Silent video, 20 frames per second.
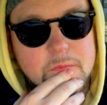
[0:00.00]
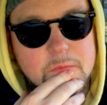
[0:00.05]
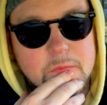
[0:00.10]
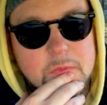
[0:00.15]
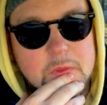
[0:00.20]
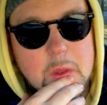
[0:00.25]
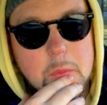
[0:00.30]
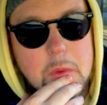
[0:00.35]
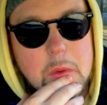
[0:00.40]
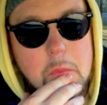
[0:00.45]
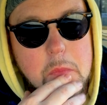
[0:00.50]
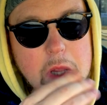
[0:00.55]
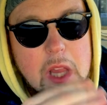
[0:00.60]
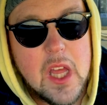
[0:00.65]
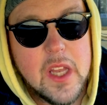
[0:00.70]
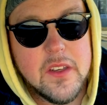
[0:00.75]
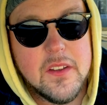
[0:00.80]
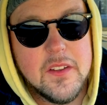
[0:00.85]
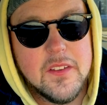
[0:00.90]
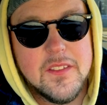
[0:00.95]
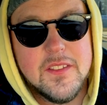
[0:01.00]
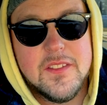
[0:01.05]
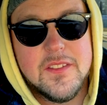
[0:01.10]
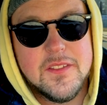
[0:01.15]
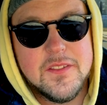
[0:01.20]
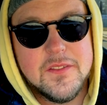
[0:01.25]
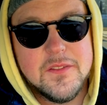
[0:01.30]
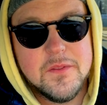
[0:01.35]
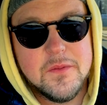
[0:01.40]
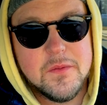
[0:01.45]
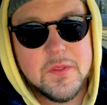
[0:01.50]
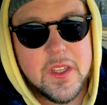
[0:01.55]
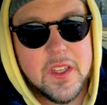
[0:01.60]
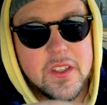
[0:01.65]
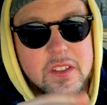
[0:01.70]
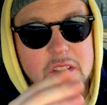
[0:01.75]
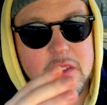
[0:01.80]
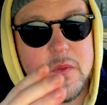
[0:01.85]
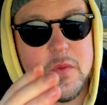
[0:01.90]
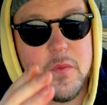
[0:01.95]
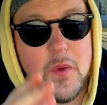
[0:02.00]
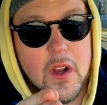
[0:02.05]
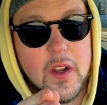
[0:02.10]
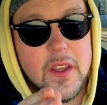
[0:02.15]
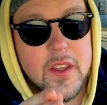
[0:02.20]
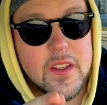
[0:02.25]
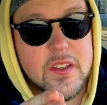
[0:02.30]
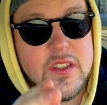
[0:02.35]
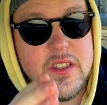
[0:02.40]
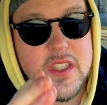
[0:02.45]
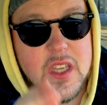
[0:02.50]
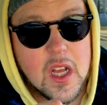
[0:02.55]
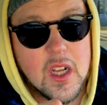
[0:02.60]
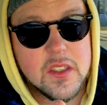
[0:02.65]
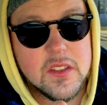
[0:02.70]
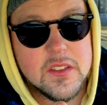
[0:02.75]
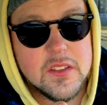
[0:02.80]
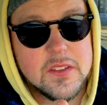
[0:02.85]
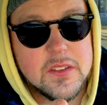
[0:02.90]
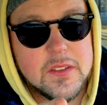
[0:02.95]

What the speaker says: To be blunt, it just fucking sucks.